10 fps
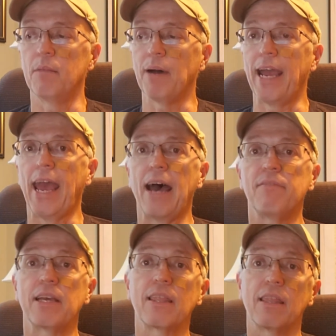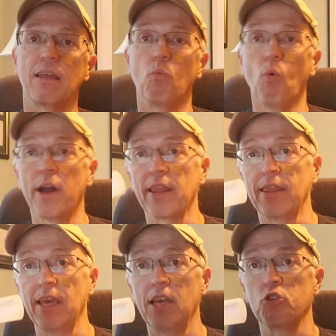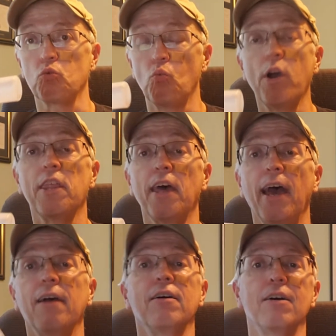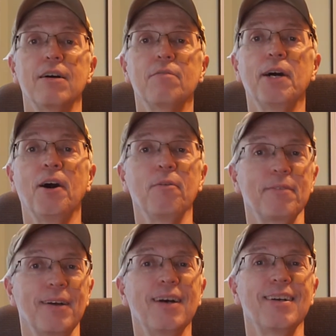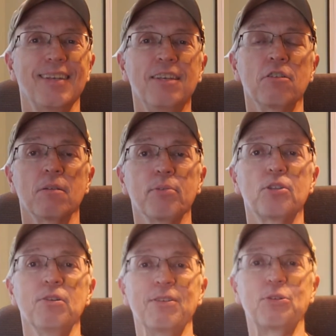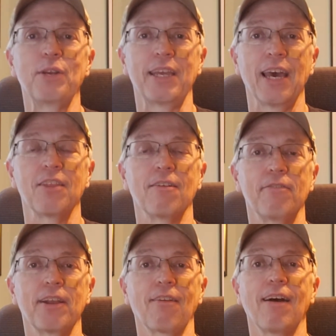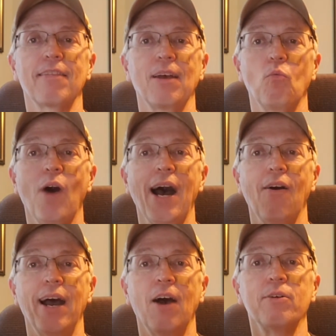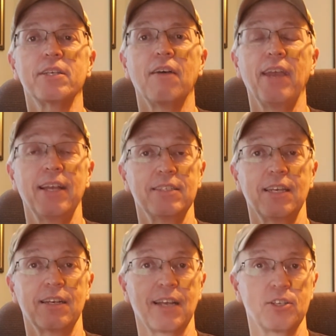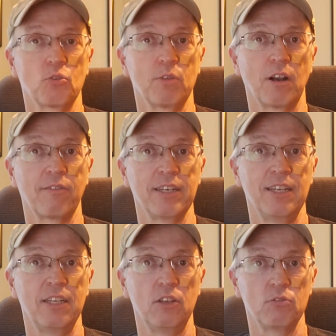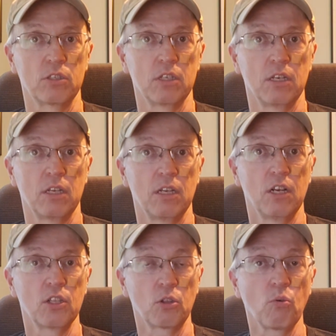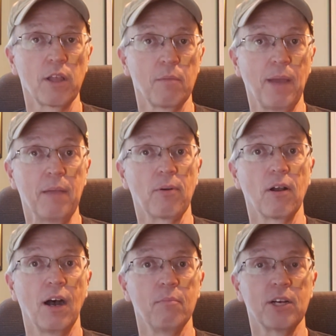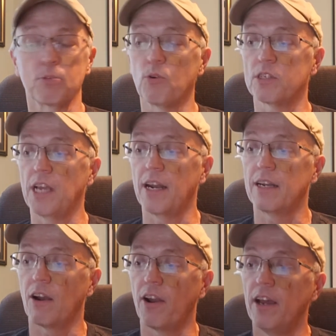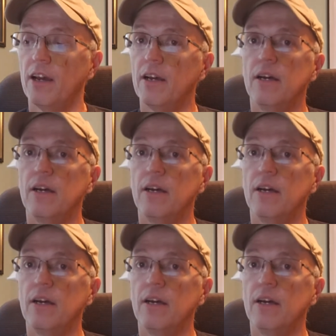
And by having one of these with it, well, you can put two and two together and figure out that, wow, I always have hand sanitizer whenever I need to use the toilet paper, much more sanitary.